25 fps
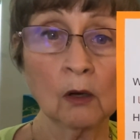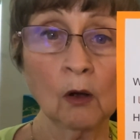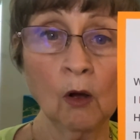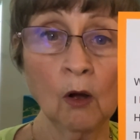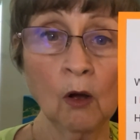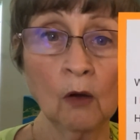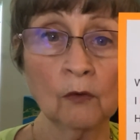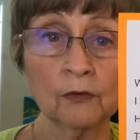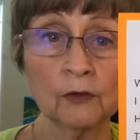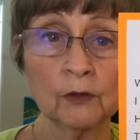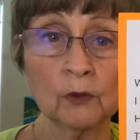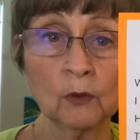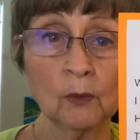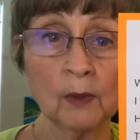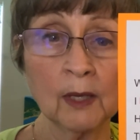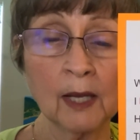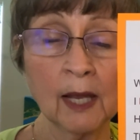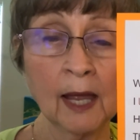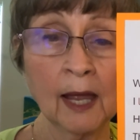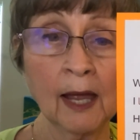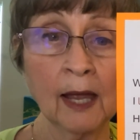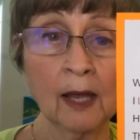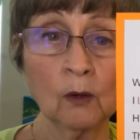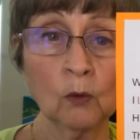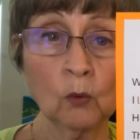often
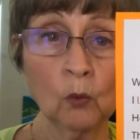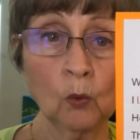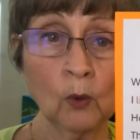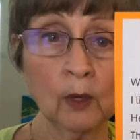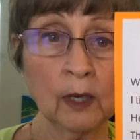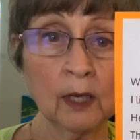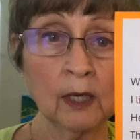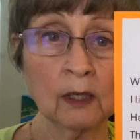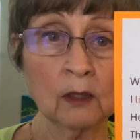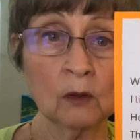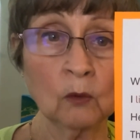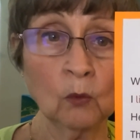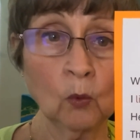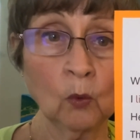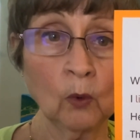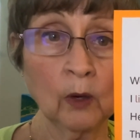we add when,